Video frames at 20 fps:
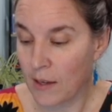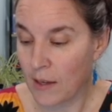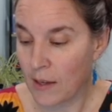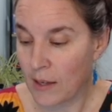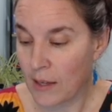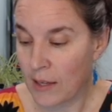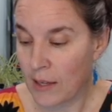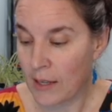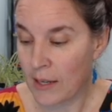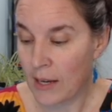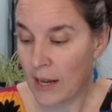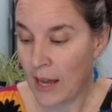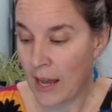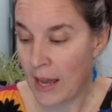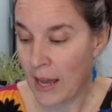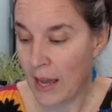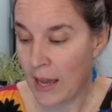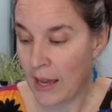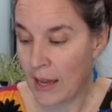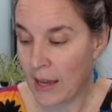in
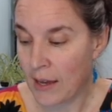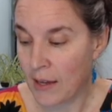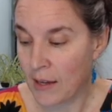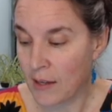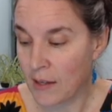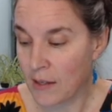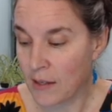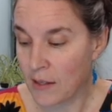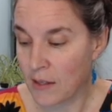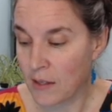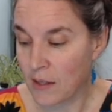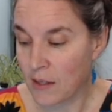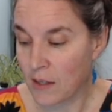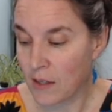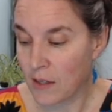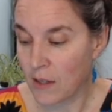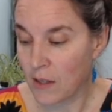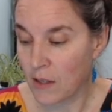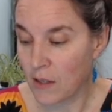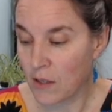a
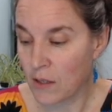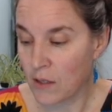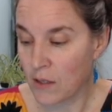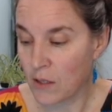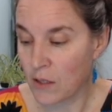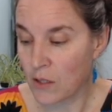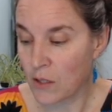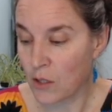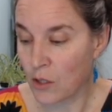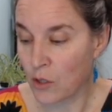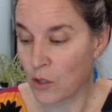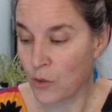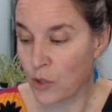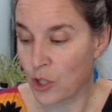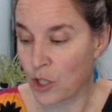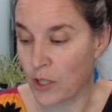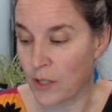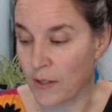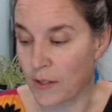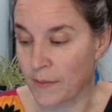
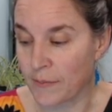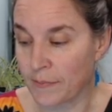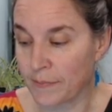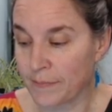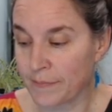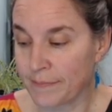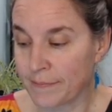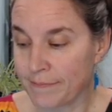solution.